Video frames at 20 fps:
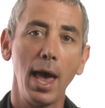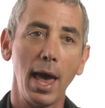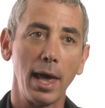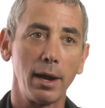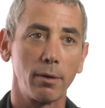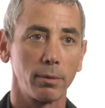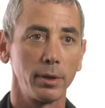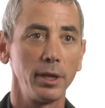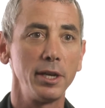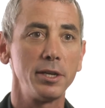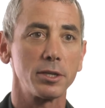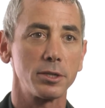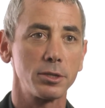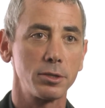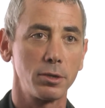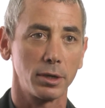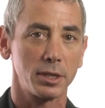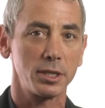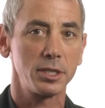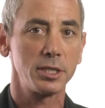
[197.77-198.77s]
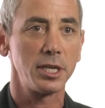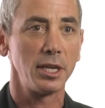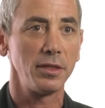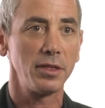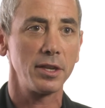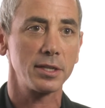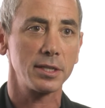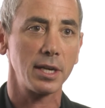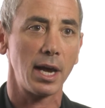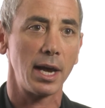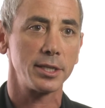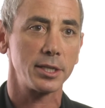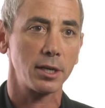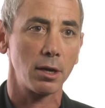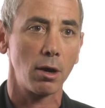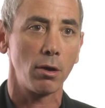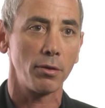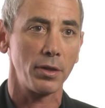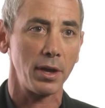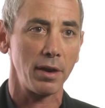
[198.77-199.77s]
And it really just took synthesizing
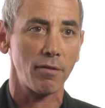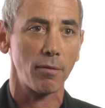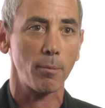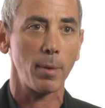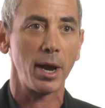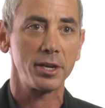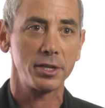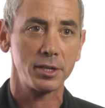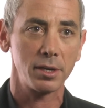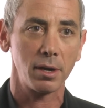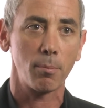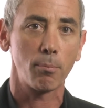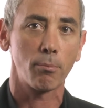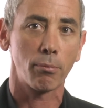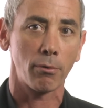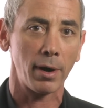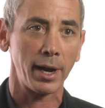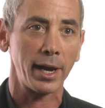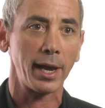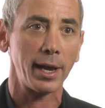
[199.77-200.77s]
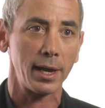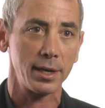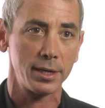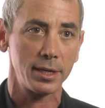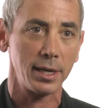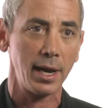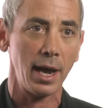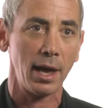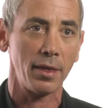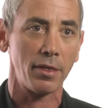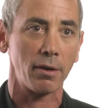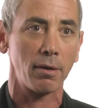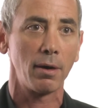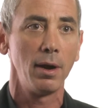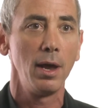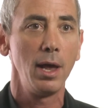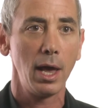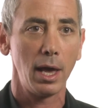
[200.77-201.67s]
all the information and bringing it together